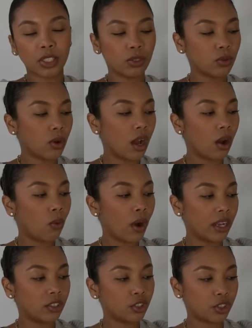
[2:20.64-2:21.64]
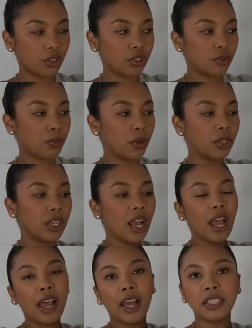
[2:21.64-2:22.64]
to a white shirt. But
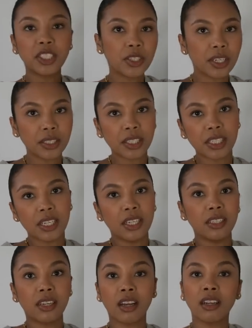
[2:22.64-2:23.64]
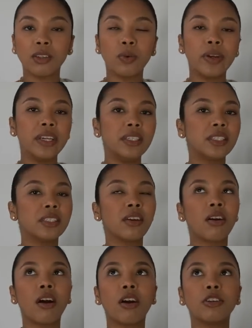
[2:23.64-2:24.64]
as you can see in the cutaways,
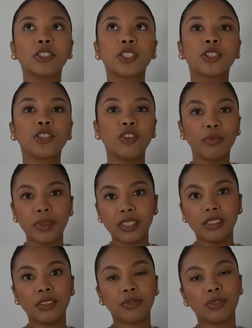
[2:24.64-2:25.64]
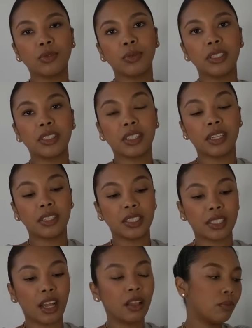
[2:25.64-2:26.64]
there are so many different ways that I
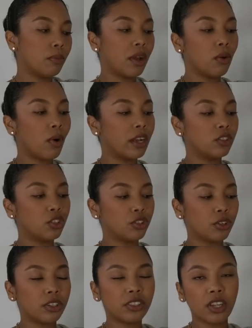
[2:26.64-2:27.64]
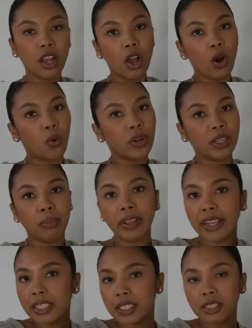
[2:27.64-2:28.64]
style my white shirt, with a
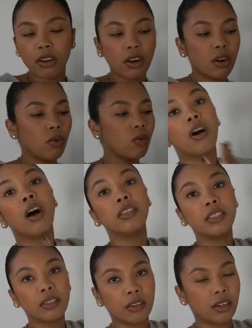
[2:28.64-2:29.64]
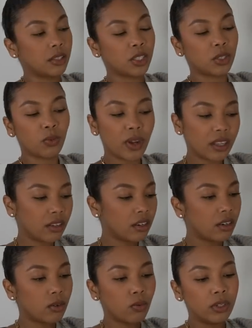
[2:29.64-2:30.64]
blazer, under a
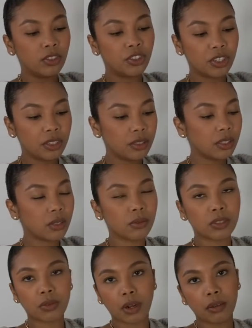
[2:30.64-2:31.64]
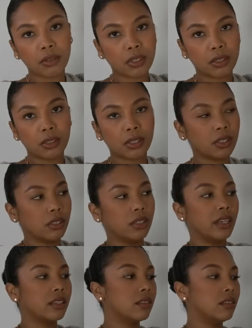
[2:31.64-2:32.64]
sweater, with jeans, with trousers.
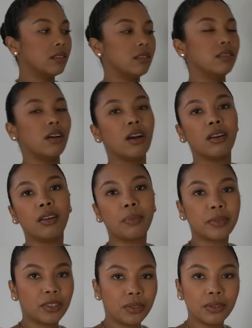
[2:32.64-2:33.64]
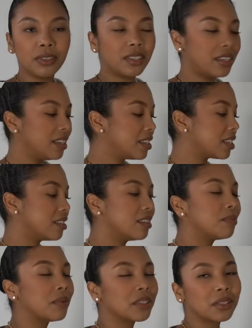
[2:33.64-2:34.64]
Like, the opportunities and the
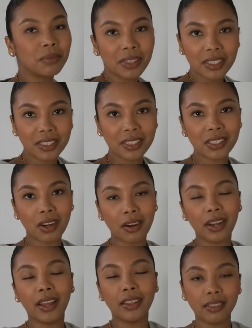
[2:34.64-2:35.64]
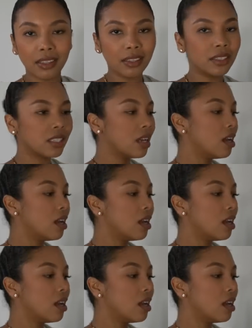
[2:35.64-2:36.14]
possibilities are endless